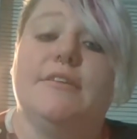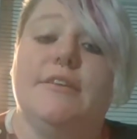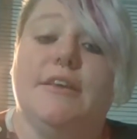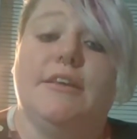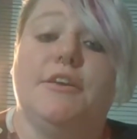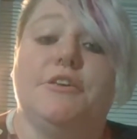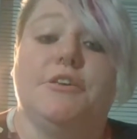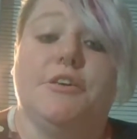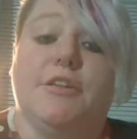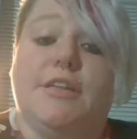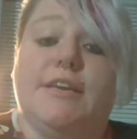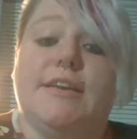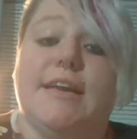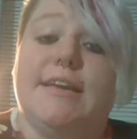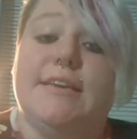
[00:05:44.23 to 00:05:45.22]
in her
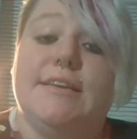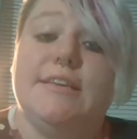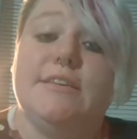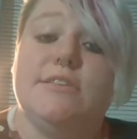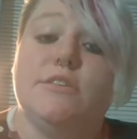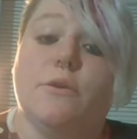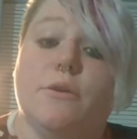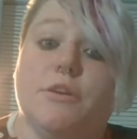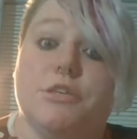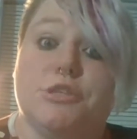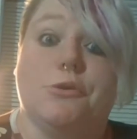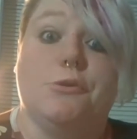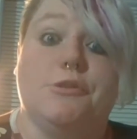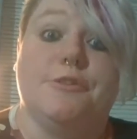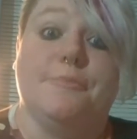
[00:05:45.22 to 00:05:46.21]
early 90s. So her
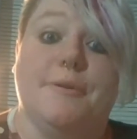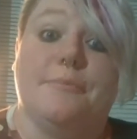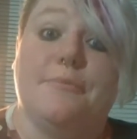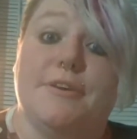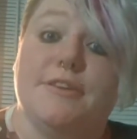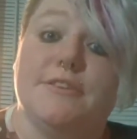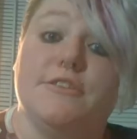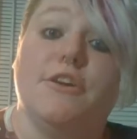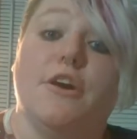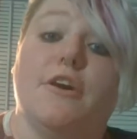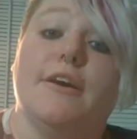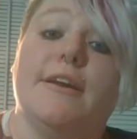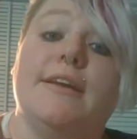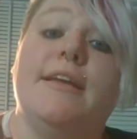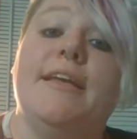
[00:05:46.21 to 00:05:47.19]
short-term memory is
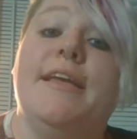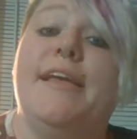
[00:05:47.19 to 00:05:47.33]
gone,